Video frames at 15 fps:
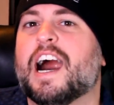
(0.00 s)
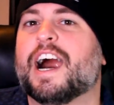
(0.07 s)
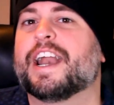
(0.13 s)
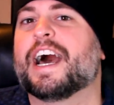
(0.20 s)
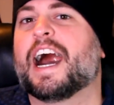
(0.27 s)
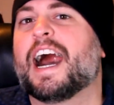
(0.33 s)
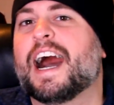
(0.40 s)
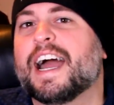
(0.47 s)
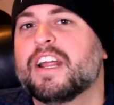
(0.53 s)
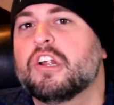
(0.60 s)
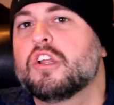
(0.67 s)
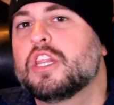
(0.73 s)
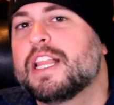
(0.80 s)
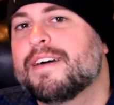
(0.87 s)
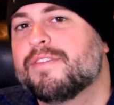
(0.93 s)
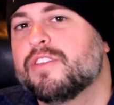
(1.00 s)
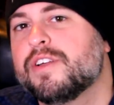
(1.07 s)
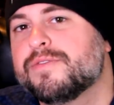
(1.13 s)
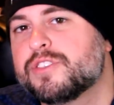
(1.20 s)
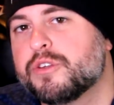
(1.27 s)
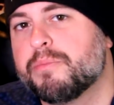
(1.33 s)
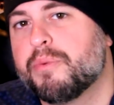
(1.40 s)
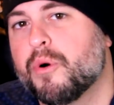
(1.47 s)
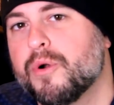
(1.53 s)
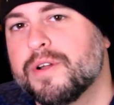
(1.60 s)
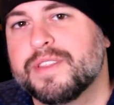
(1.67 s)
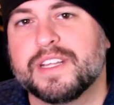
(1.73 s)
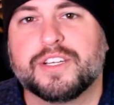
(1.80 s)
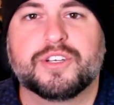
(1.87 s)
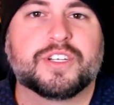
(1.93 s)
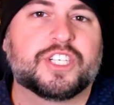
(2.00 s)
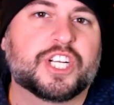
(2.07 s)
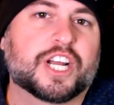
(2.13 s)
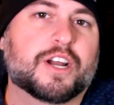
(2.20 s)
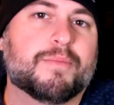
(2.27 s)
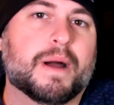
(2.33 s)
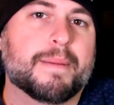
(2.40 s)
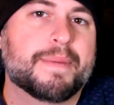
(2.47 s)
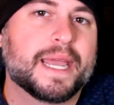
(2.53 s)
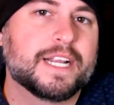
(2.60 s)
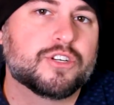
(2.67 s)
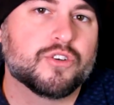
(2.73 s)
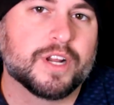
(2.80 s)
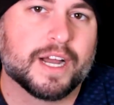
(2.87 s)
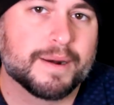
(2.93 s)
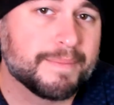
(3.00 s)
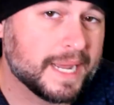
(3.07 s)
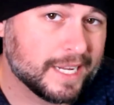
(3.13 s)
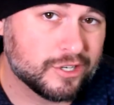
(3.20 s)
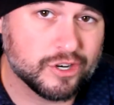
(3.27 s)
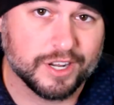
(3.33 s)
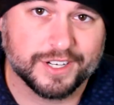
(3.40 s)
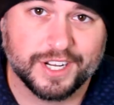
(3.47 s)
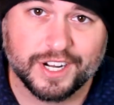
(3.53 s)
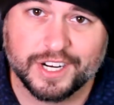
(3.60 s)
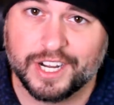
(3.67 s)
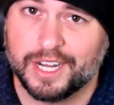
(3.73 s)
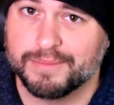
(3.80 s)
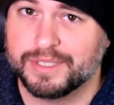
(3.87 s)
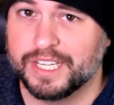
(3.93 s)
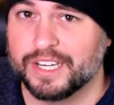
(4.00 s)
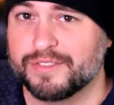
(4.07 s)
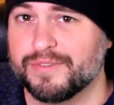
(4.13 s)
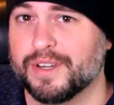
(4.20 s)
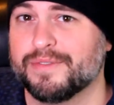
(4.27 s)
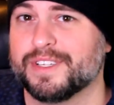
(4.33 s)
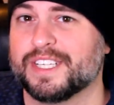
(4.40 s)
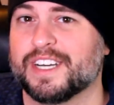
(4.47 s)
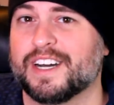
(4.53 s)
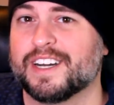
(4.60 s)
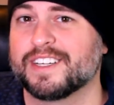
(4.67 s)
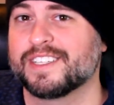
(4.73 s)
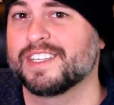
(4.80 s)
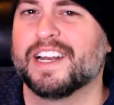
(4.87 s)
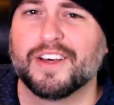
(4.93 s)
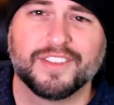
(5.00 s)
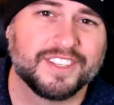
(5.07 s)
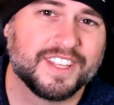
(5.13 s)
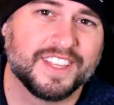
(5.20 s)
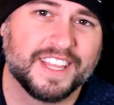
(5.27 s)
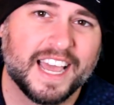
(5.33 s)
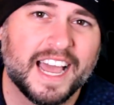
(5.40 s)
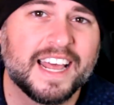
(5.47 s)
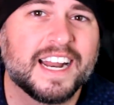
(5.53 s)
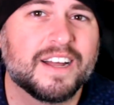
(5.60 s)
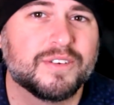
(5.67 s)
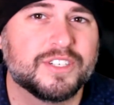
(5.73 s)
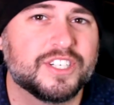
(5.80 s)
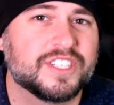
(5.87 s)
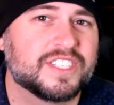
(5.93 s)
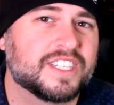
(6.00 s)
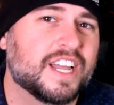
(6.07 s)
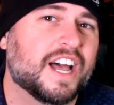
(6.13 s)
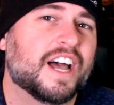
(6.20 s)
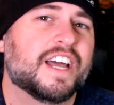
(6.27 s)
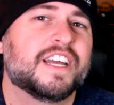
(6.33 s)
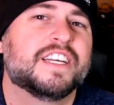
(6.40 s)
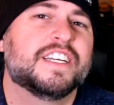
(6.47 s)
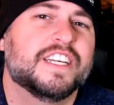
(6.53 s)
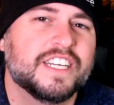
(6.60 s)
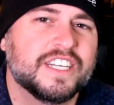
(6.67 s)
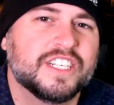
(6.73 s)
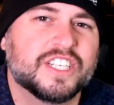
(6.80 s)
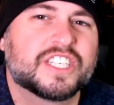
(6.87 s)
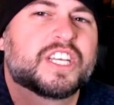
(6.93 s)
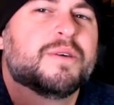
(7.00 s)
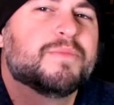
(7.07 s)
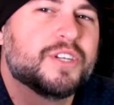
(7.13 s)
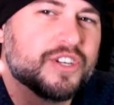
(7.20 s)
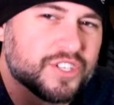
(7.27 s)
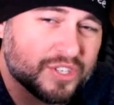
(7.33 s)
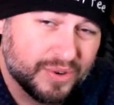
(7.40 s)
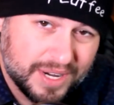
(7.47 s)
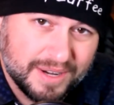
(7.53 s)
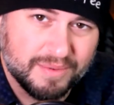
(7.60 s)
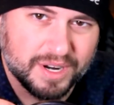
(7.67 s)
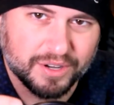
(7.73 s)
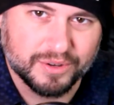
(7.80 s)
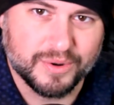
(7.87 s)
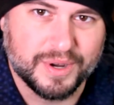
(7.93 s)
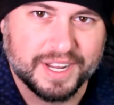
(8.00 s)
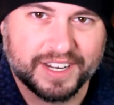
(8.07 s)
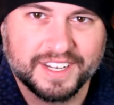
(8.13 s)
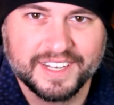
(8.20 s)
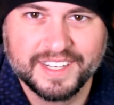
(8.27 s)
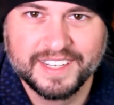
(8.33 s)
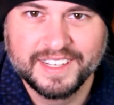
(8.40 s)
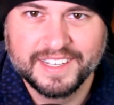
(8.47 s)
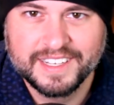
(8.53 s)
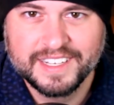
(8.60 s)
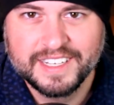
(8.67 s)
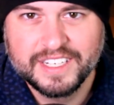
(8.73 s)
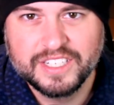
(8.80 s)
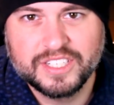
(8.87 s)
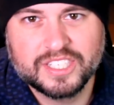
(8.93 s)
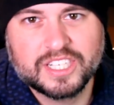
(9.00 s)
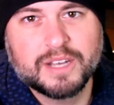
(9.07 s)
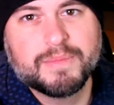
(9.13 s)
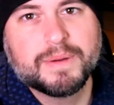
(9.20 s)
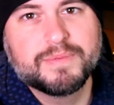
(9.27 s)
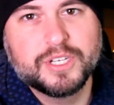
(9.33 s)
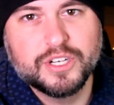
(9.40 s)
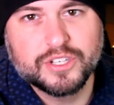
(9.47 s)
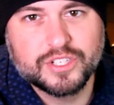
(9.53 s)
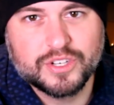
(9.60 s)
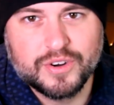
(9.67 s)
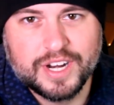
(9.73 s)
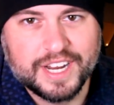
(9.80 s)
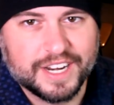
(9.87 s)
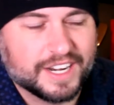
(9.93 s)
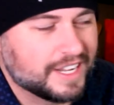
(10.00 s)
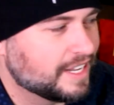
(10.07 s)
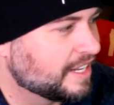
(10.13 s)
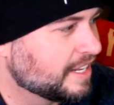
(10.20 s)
on a higher level of support, then you can check out my Patreon, patreon.com/FLuffeetalks. And other than that, I would just come to your screen real quick. Just come up to your screen.